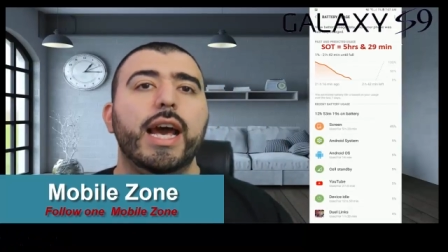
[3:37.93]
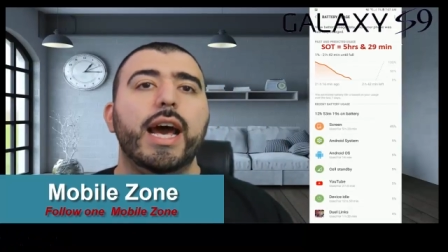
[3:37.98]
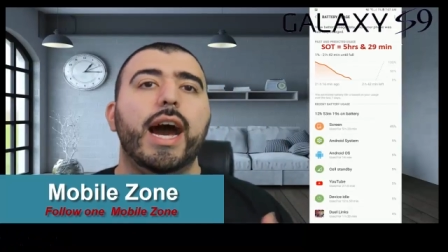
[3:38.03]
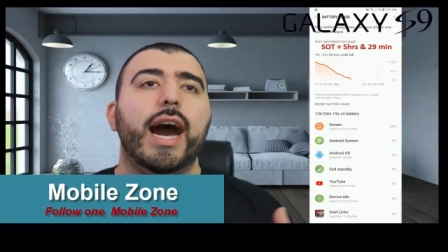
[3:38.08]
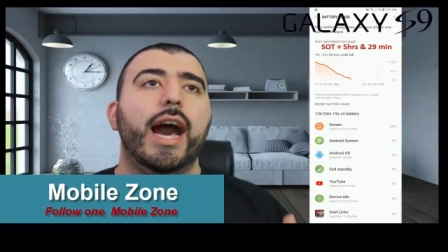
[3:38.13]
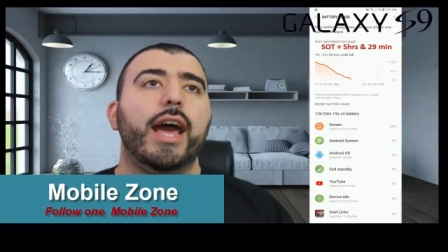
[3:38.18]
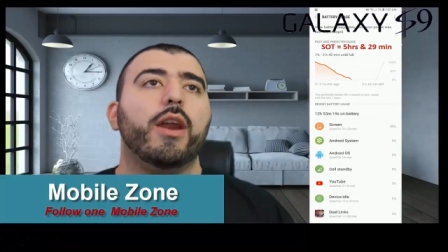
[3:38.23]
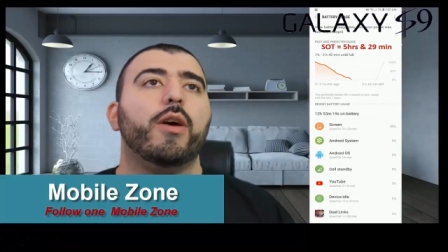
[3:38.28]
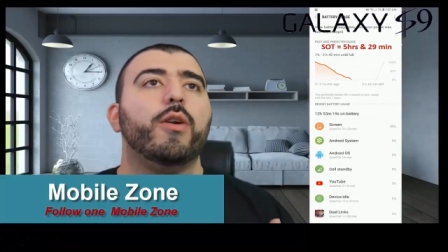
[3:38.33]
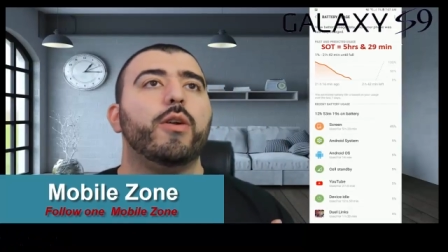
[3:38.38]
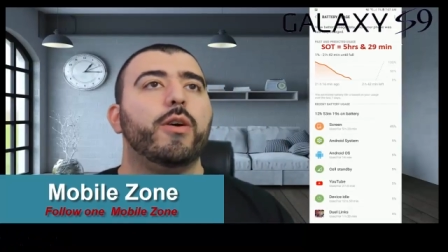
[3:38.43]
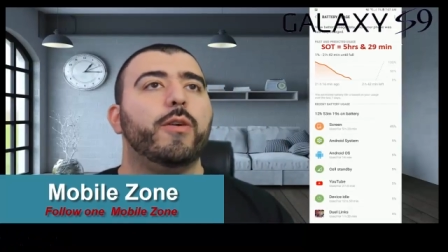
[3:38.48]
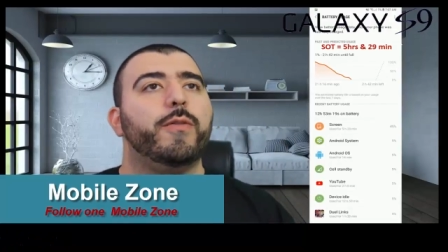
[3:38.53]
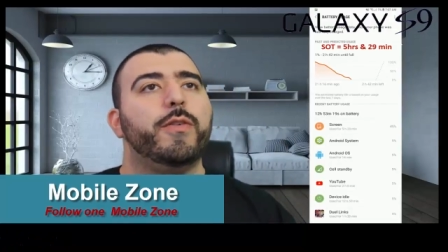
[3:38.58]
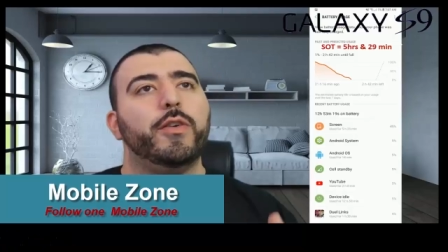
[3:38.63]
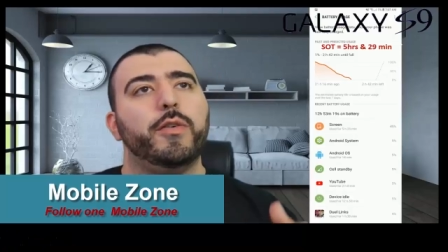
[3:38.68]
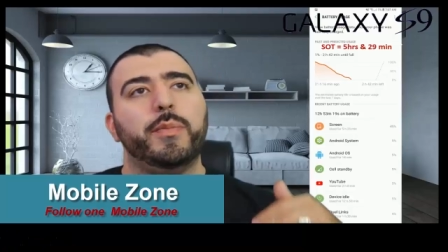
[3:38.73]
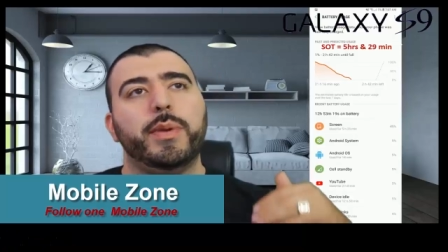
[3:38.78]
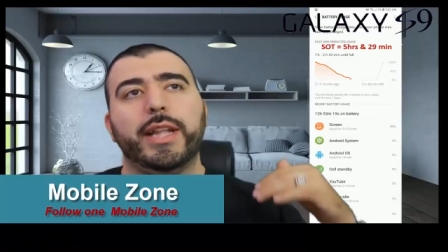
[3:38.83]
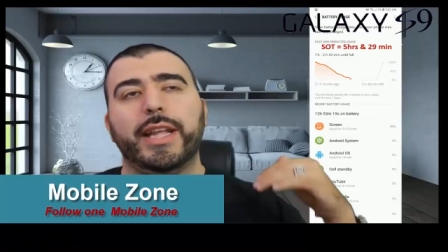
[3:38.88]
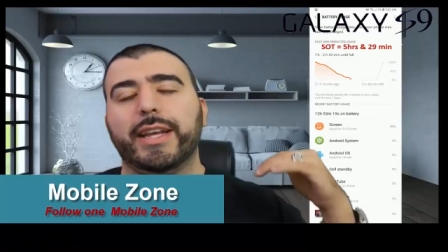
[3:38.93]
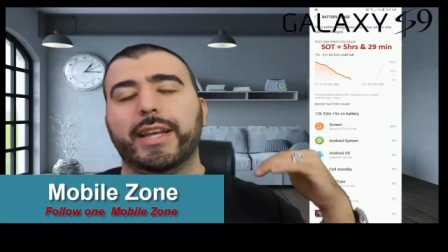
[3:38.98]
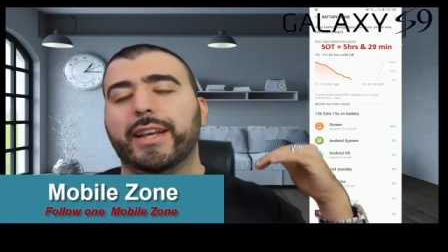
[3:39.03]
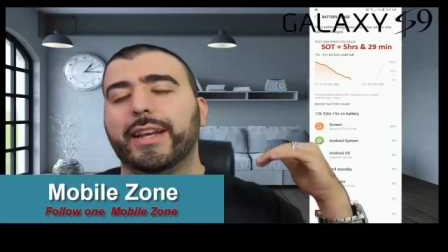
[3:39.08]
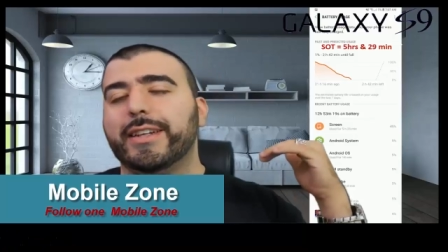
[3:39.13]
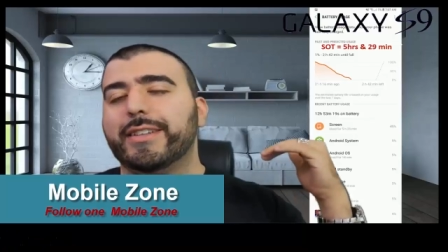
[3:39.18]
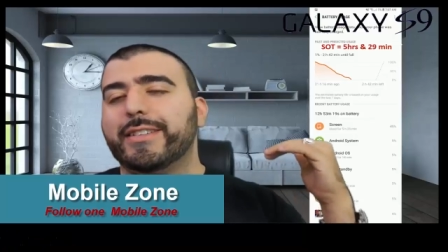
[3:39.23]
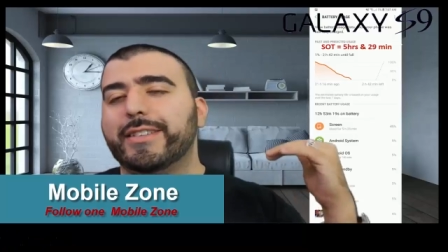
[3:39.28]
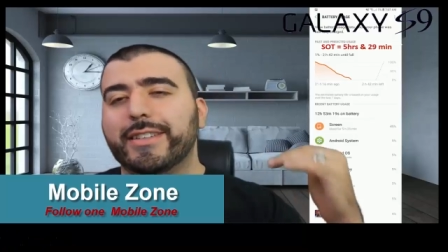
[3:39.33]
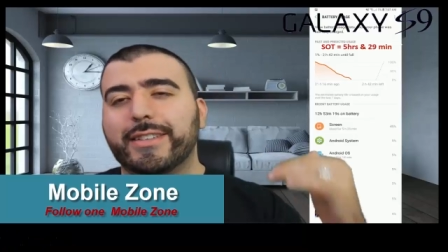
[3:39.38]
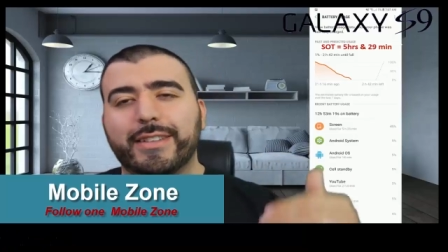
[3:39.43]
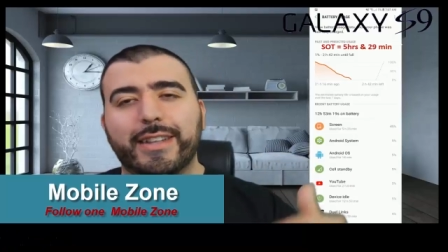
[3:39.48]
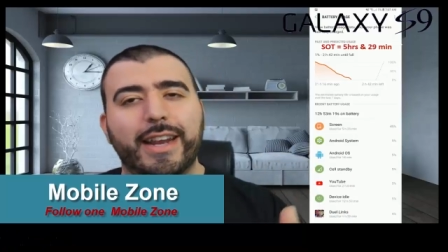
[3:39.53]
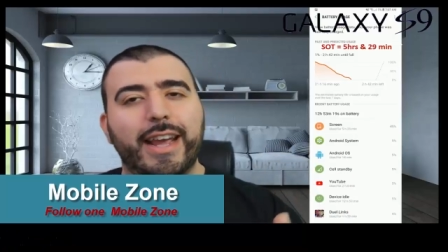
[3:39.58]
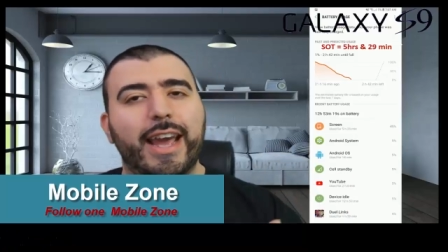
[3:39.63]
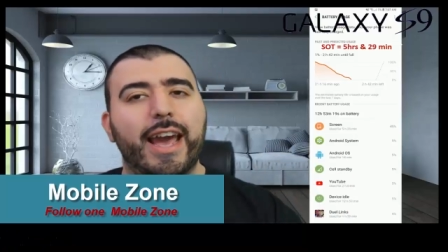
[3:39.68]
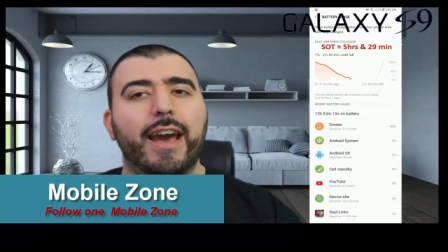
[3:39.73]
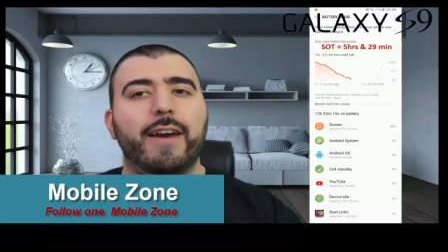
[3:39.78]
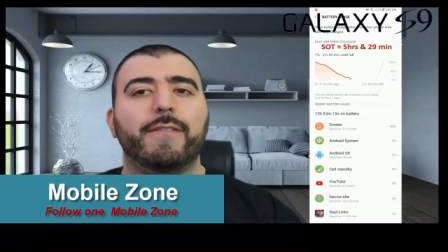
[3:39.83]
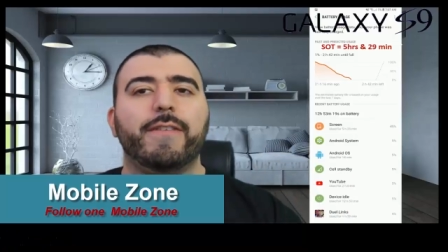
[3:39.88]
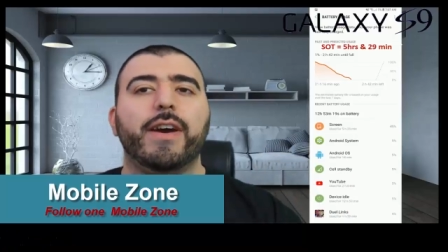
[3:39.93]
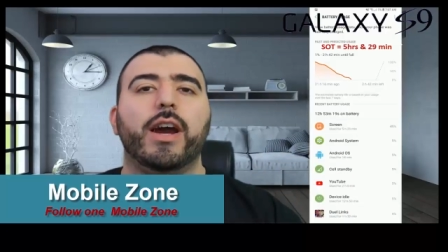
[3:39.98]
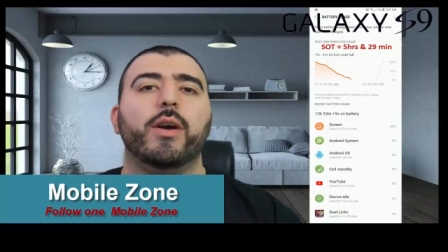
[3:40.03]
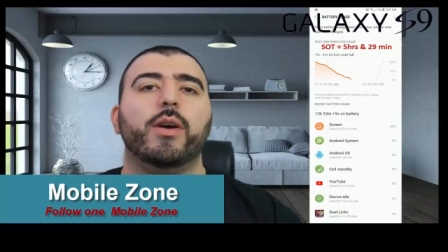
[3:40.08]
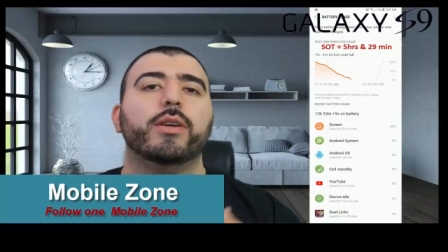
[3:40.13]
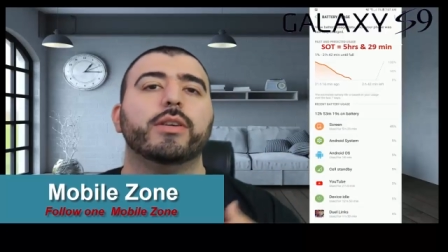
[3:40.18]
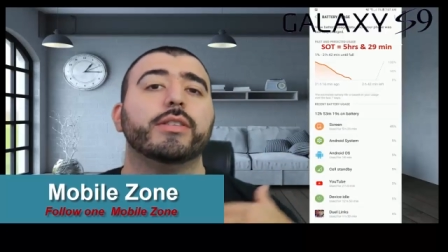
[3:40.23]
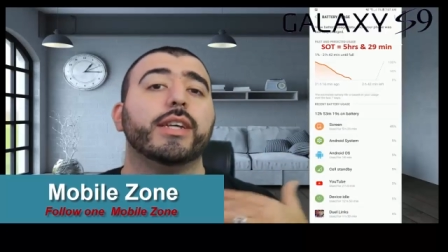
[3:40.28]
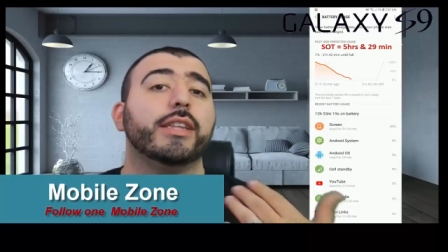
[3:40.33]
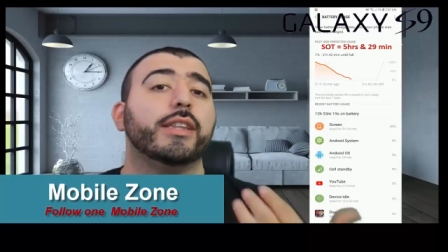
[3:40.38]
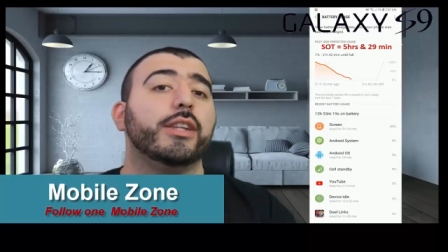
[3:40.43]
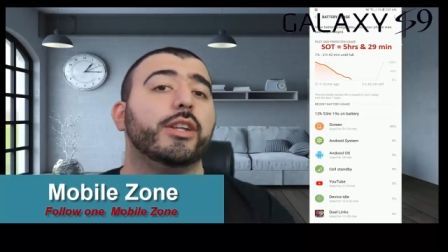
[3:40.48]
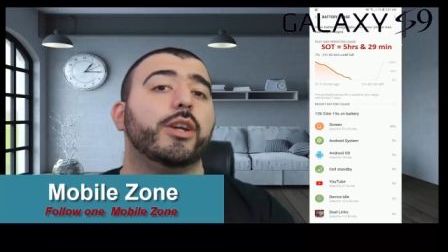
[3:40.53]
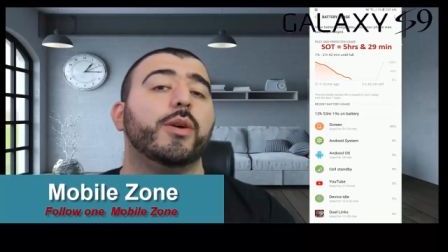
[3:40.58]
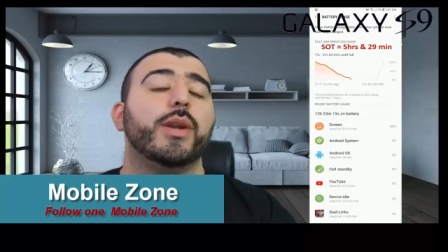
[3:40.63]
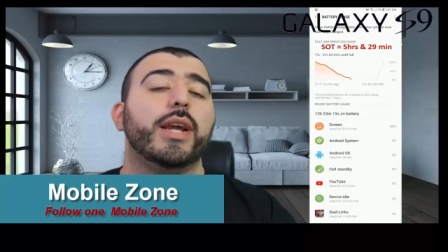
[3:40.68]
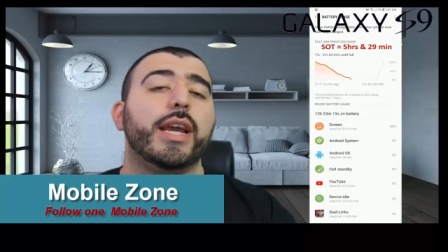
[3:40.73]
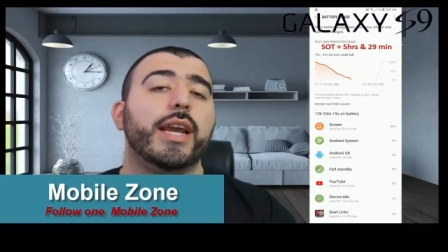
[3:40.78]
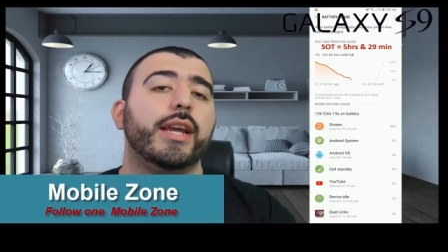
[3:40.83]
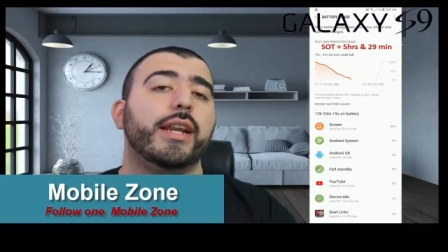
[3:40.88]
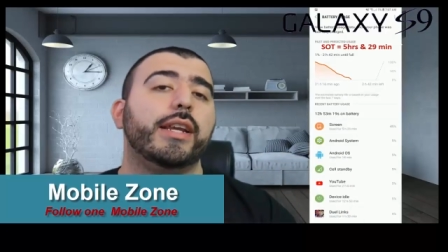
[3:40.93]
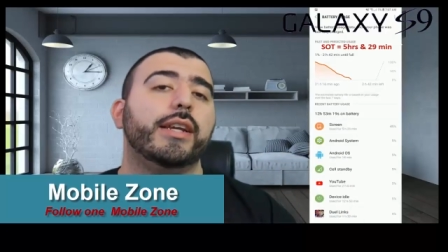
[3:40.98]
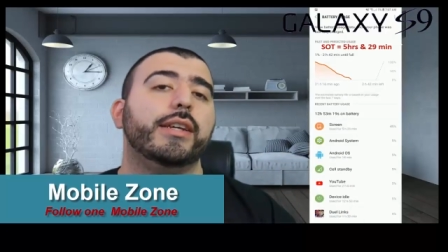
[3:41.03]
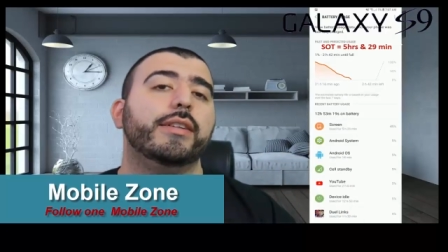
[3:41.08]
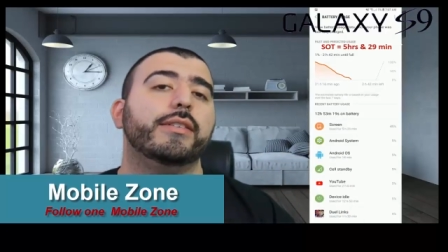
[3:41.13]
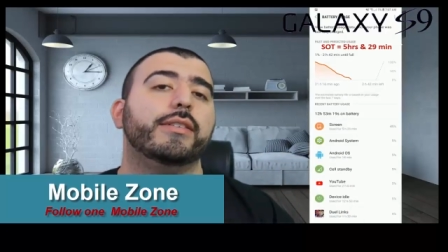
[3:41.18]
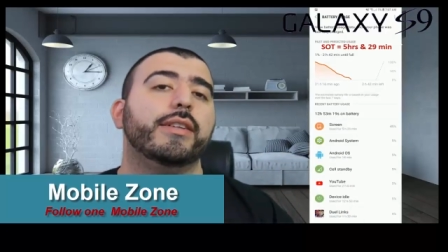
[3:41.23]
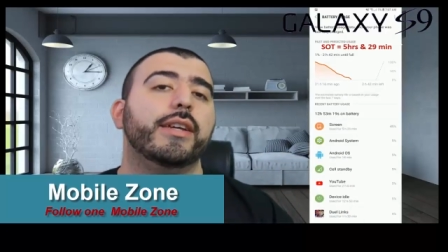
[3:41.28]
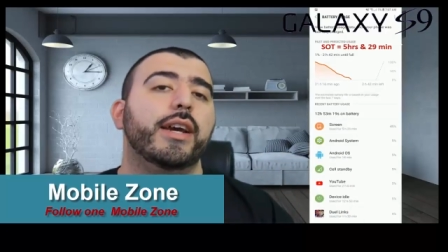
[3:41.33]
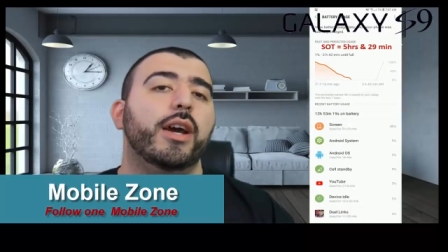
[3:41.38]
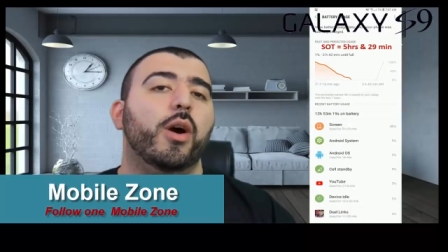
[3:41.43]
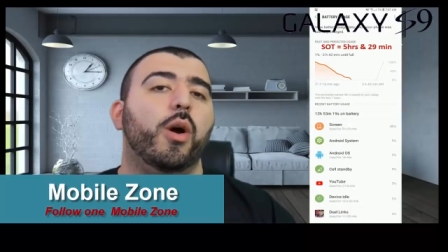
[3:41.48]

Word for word: I don't know if it would be like at six and a half hours like the Note 8 is